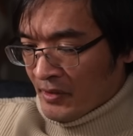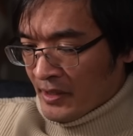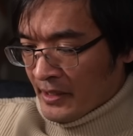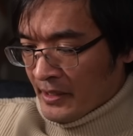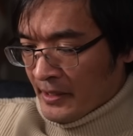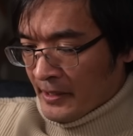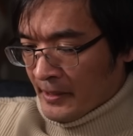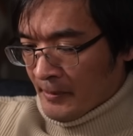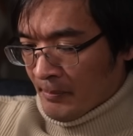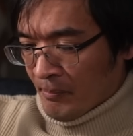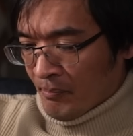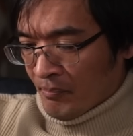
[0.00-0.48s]

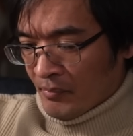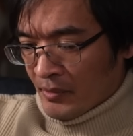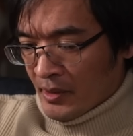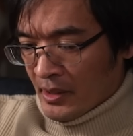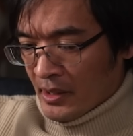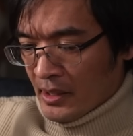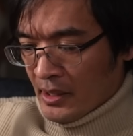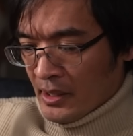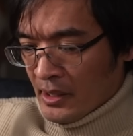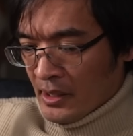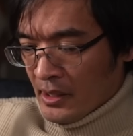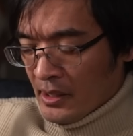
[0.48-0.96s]
Um,
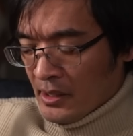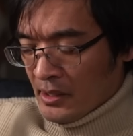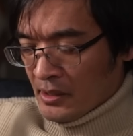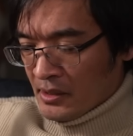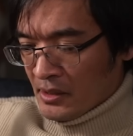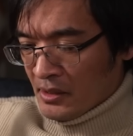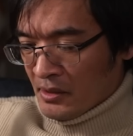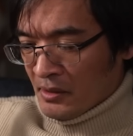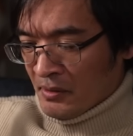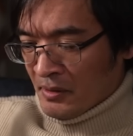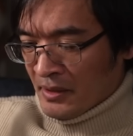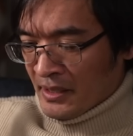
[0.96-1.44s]

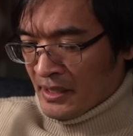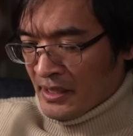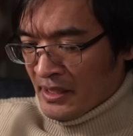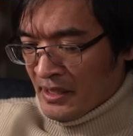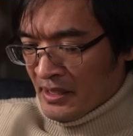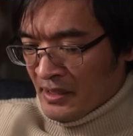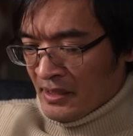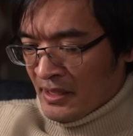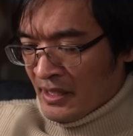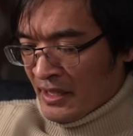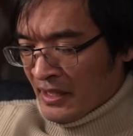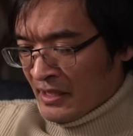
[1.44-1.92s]
so
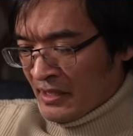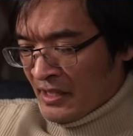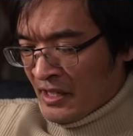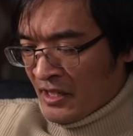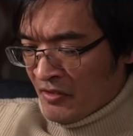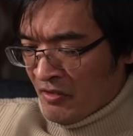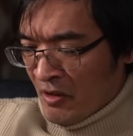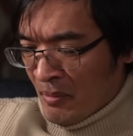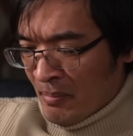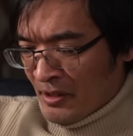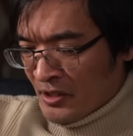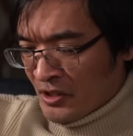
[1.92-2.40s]
uh, I
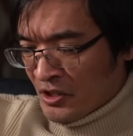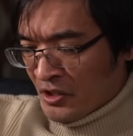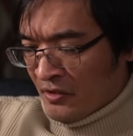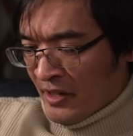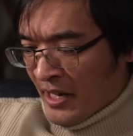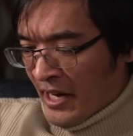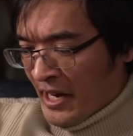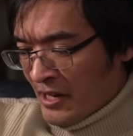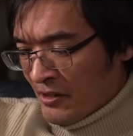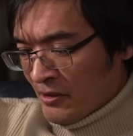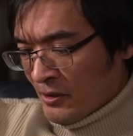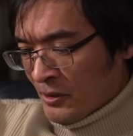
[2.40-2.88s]
think of a bunch of
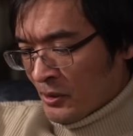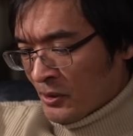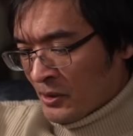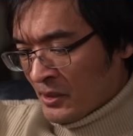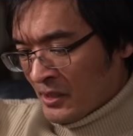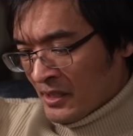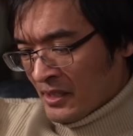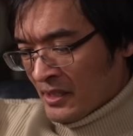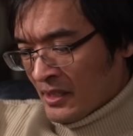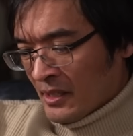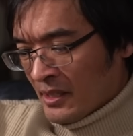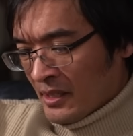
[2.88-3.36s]

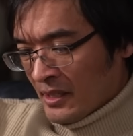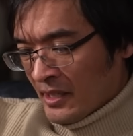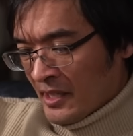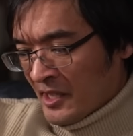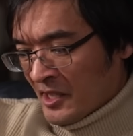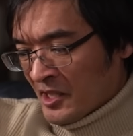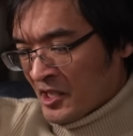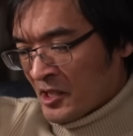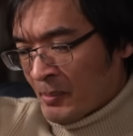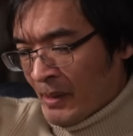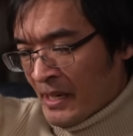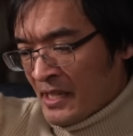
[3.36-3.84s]
arrows
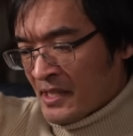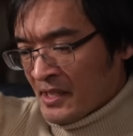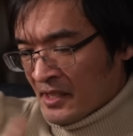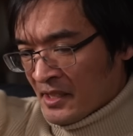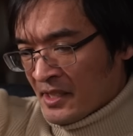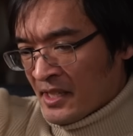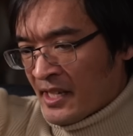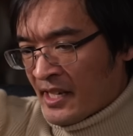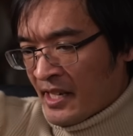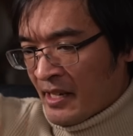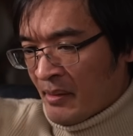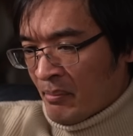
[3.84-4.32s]
in space and
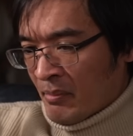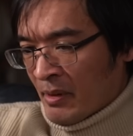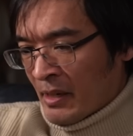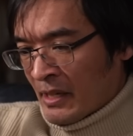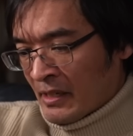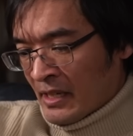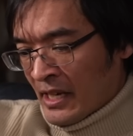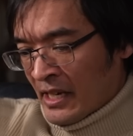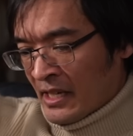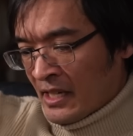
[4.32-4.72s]
time, and,